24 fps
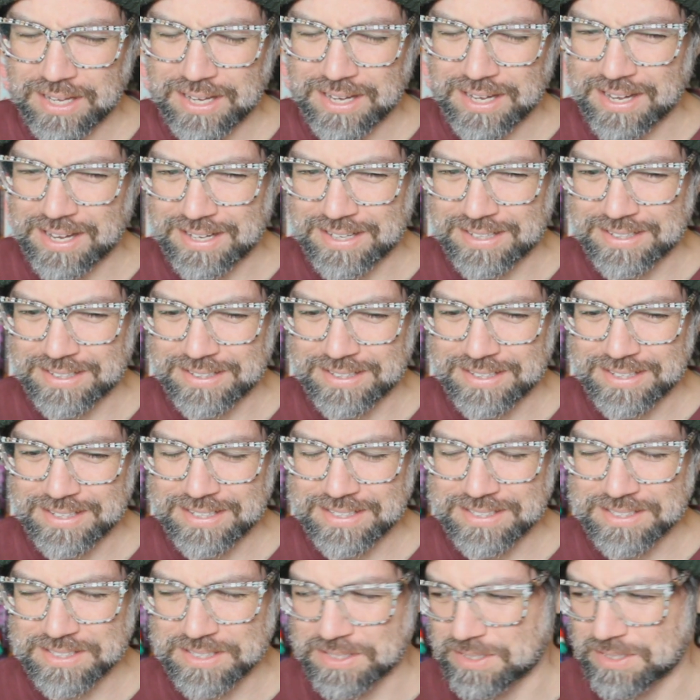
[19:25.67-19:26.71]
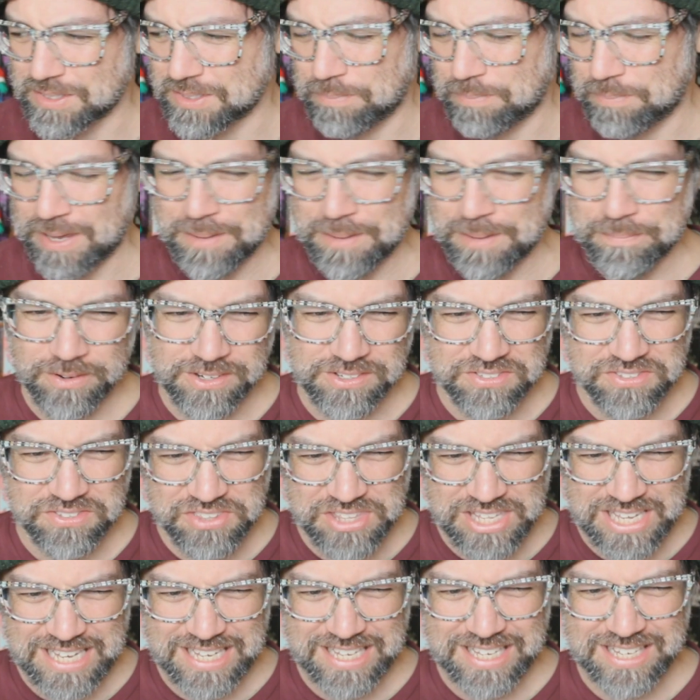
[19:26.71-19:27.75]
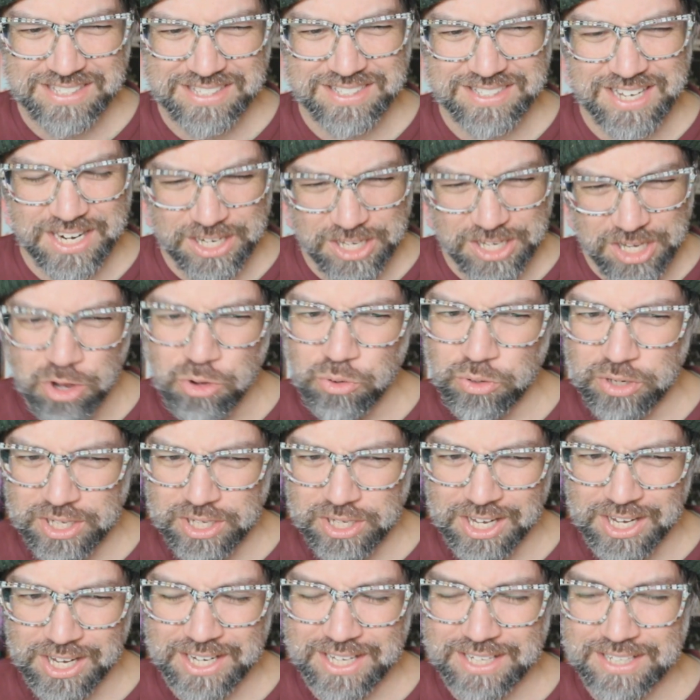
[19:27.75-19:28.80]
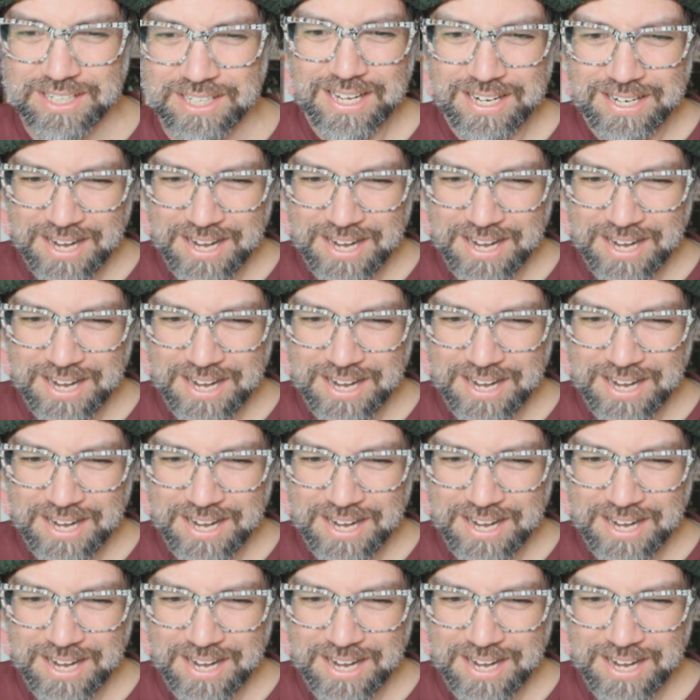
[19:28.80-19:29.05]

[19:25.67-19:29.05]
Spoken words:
The paper is thick. It's got a coating on it.